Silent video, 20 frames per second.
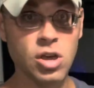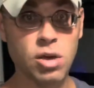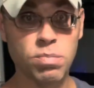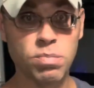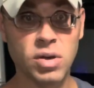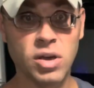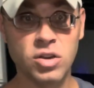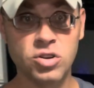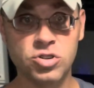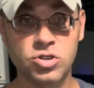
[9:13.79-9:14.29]
a
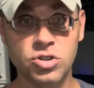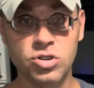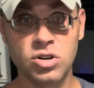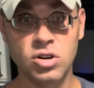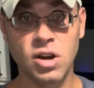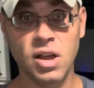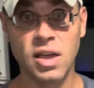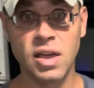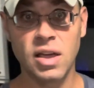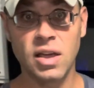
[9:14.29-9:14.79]

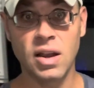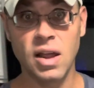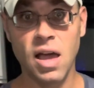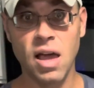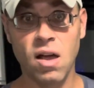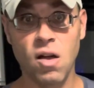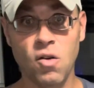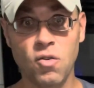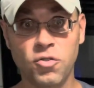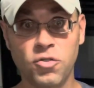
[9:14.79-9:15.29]
picture, and
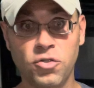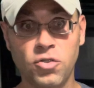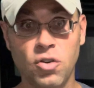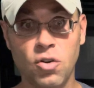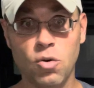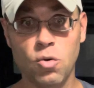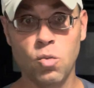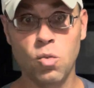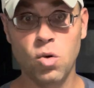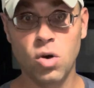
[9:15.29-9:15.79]
I
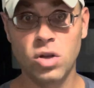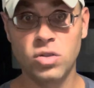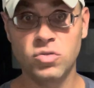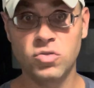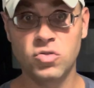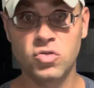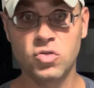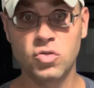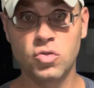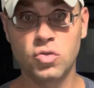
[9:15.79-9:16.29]
also
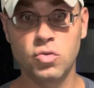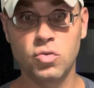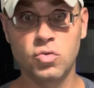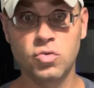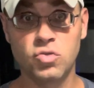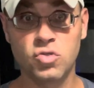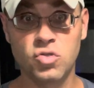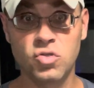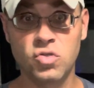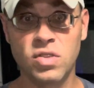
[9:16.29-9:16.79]
want to
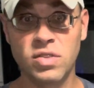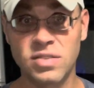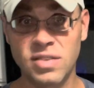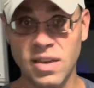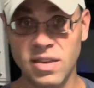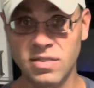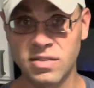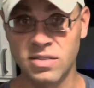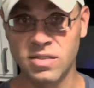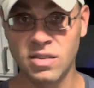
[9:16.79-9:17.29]
do the taste